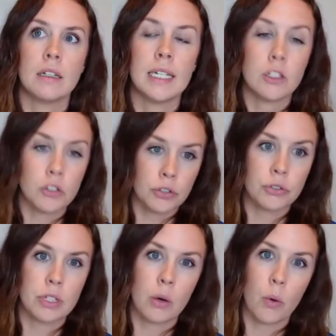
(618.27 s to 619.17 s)

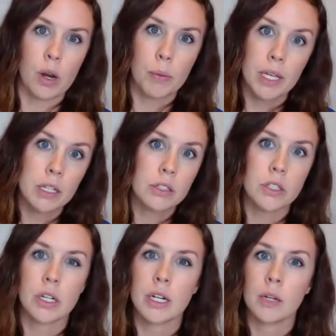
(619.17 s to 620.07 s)
introducing what opinions
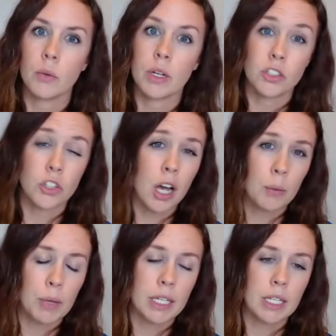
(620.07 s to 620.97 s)
are and what a strong
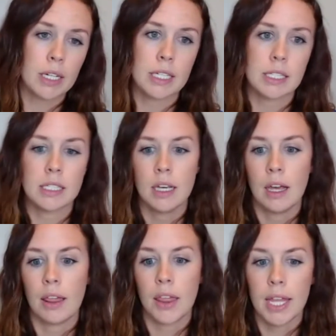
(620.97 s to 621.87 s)
opinion is,
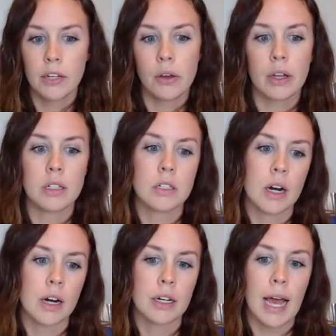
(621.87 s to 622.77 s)
then you can start